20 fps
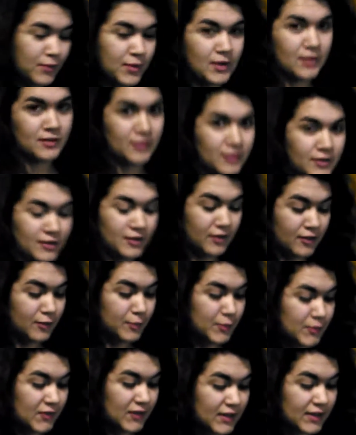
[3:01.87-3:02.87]
We all know you're
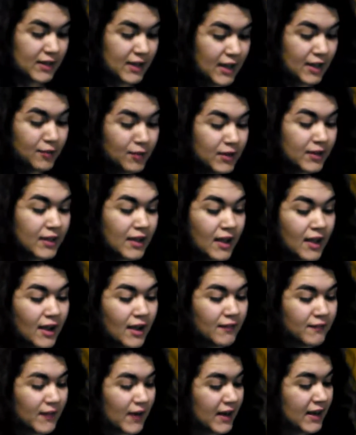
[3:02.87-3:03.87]
a supervillain. Anyways,
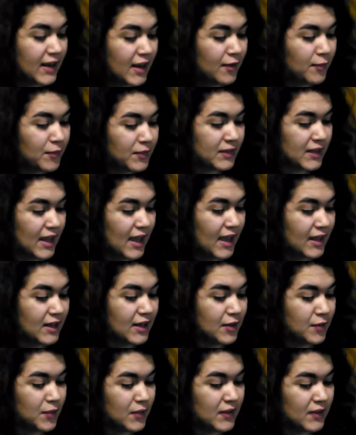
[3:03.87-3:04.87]
find out with the
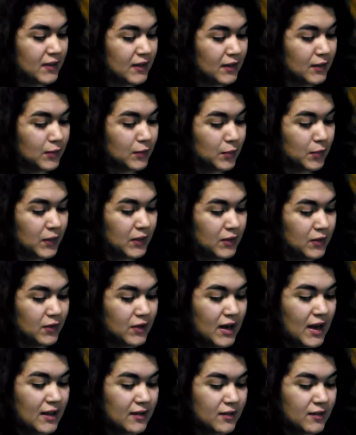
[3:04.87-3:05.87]
handy quiz and tweet
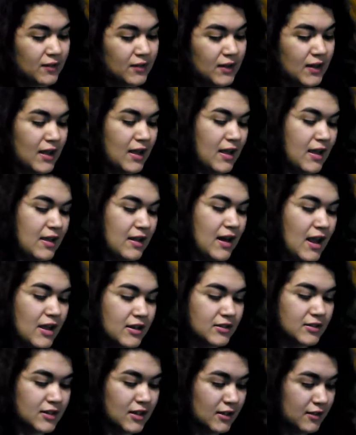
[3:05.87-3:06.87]
your answers at
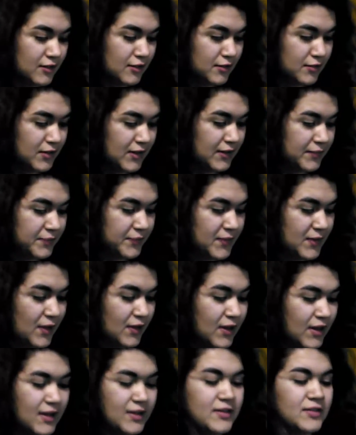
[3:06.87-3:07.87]
hashtag Loot
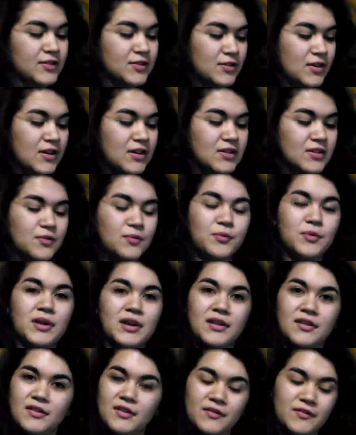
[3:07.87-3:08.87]
Okay, Josh,
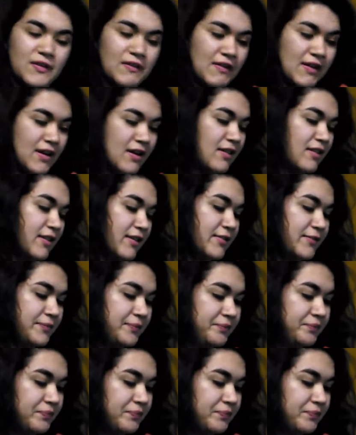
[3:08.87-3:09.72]
what is your favorite color?